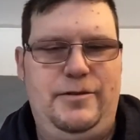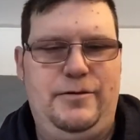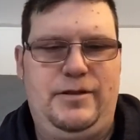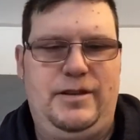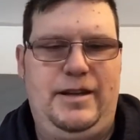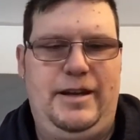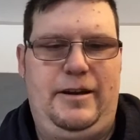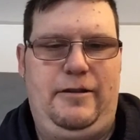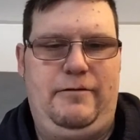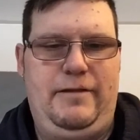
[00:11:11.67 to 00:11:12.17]

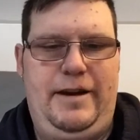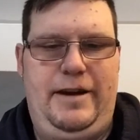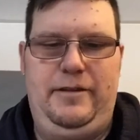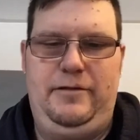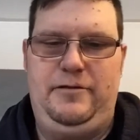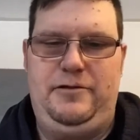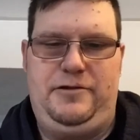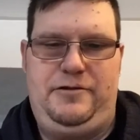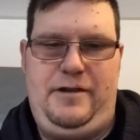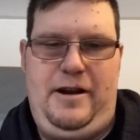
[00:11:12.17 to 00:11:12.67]
Use it like a
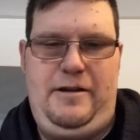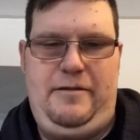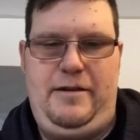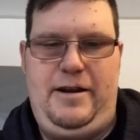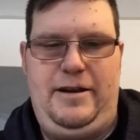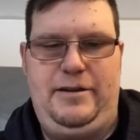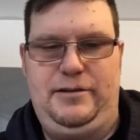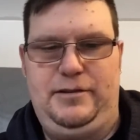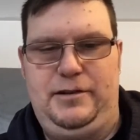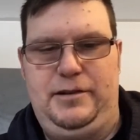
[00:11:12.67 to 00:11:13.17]
regular straight
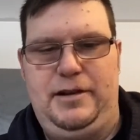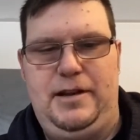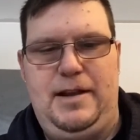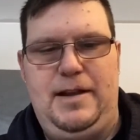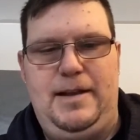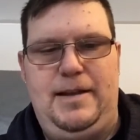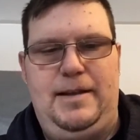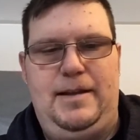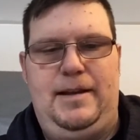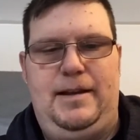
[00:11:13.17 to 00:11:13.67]
razor.
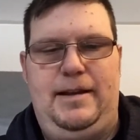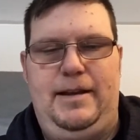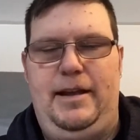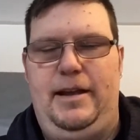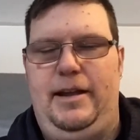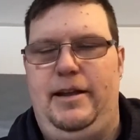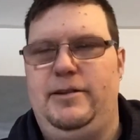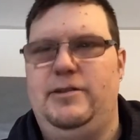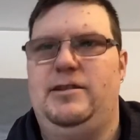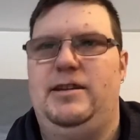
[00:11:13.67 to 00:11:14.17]

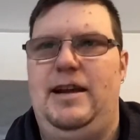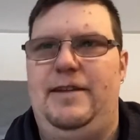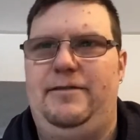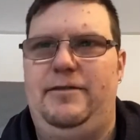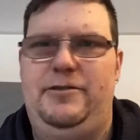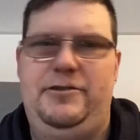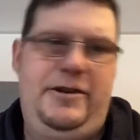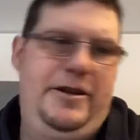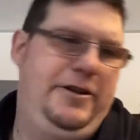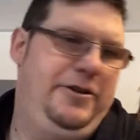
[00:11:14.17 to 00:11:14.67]
Yeah, you just have
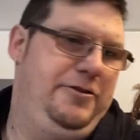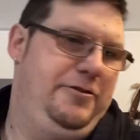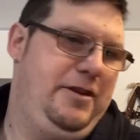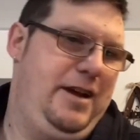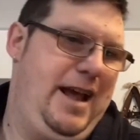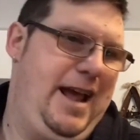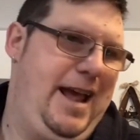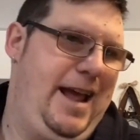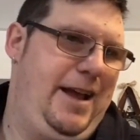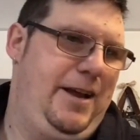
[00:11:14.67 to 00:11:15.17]
to change your
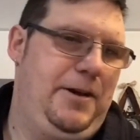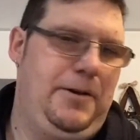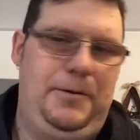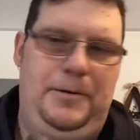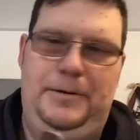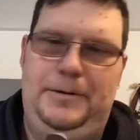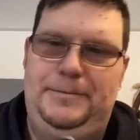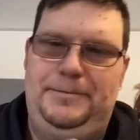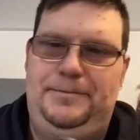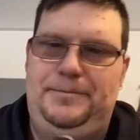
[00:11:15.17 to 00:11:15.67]

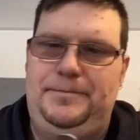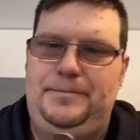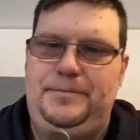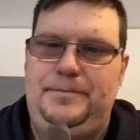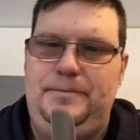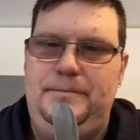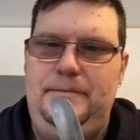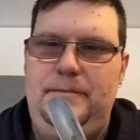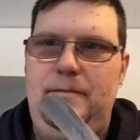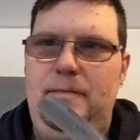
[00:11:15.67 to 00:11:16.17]
angle.
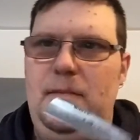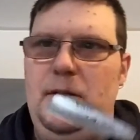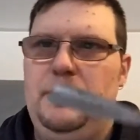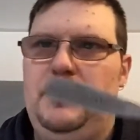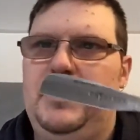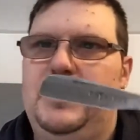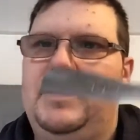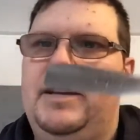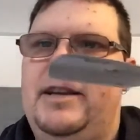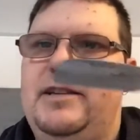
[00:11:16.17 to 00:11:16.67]

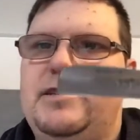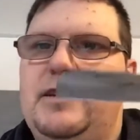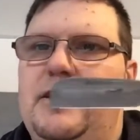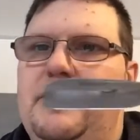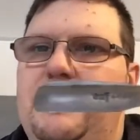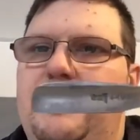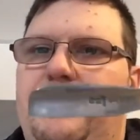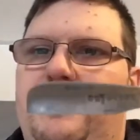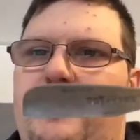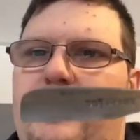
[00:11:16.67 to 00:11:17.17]
But these
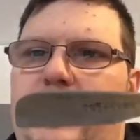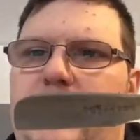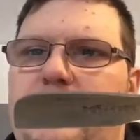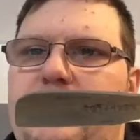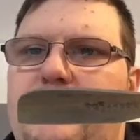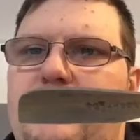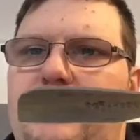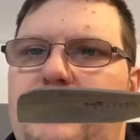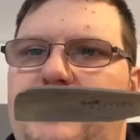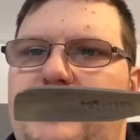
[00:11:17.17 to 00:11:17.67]
are the
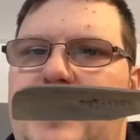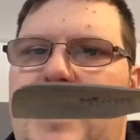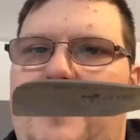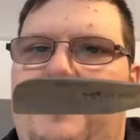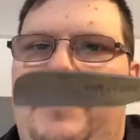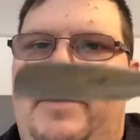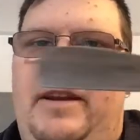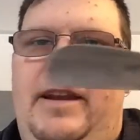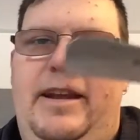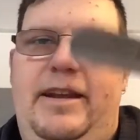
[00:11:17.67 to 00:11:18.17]
traditional
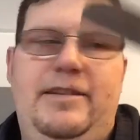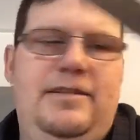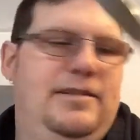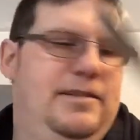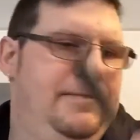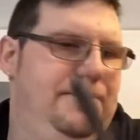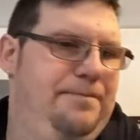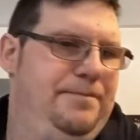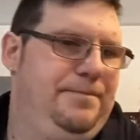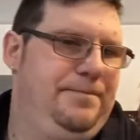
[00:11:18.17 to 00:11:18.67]

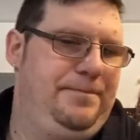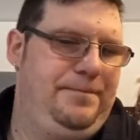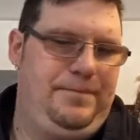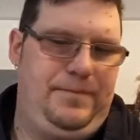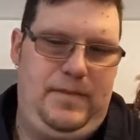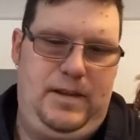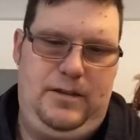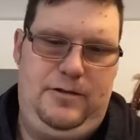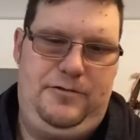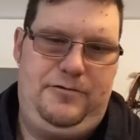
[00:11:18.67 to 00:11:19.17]
Japanese
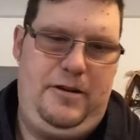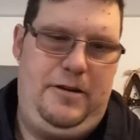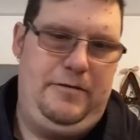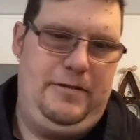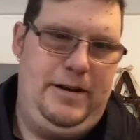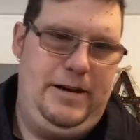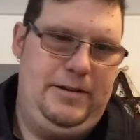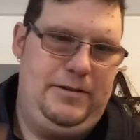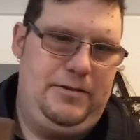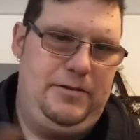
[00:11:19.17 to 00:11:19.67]
straight
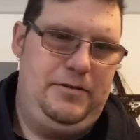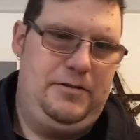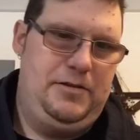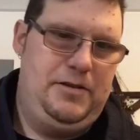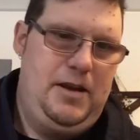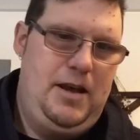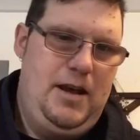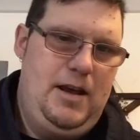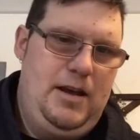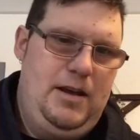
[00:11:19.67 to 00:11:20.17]

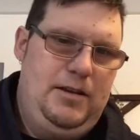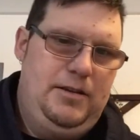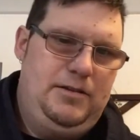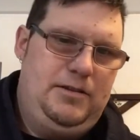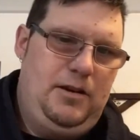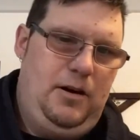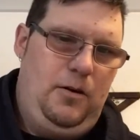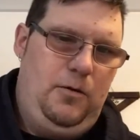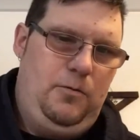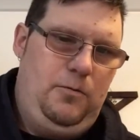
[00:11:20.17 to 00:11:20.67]
razors.
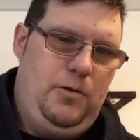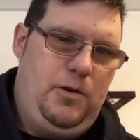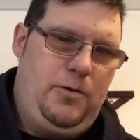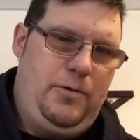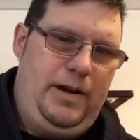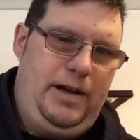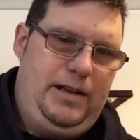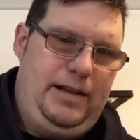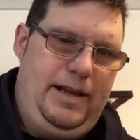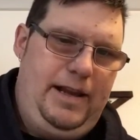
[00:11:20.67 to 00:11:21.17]
So we'll
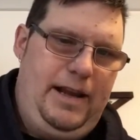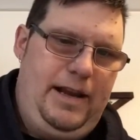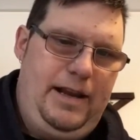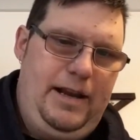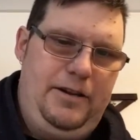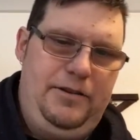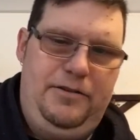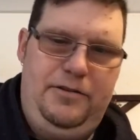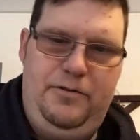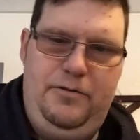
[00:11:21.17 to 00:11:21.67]
quickly get
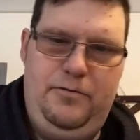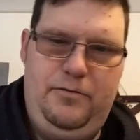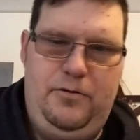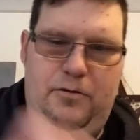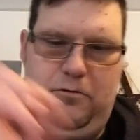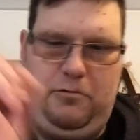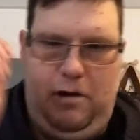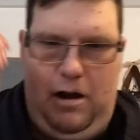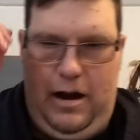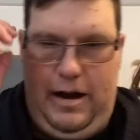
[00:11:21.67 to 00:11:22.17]
into
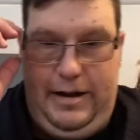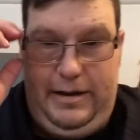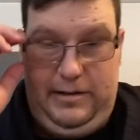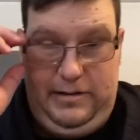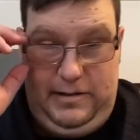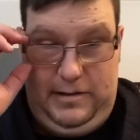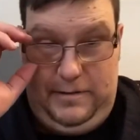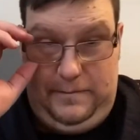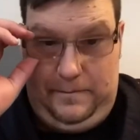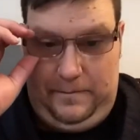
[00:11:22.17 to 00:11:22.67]

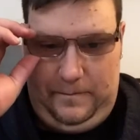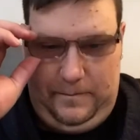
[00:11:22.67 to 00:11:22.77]
grinds.